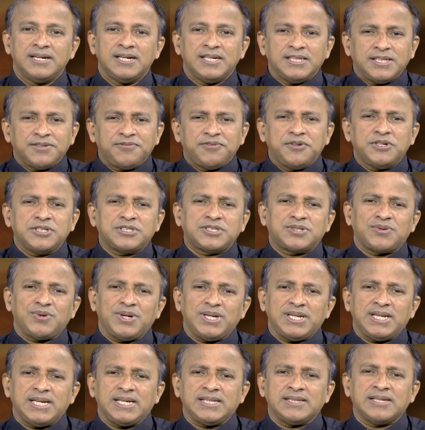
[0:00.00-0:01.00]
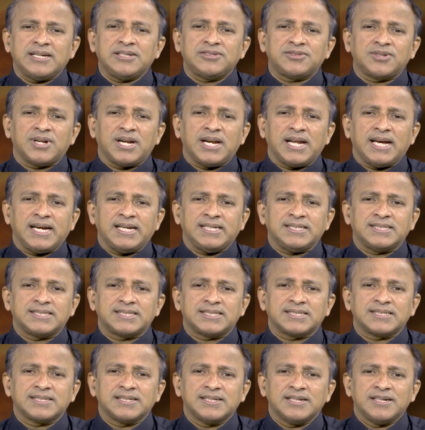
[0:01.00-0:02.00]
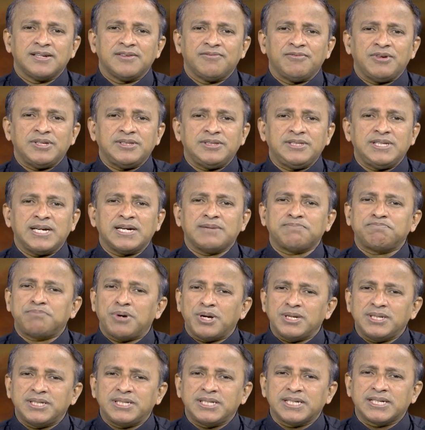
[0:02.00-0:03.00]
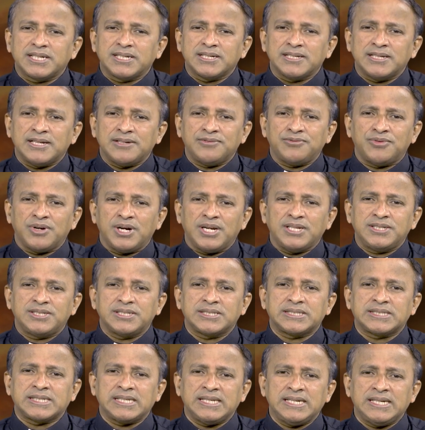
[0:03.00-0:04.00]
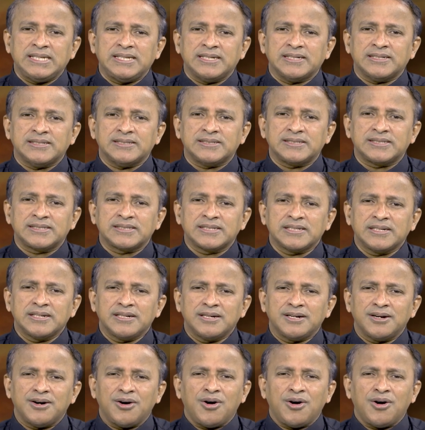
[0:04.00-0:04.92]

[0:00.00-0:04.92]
In the first reading, the Israelites, with their political and religious leaders,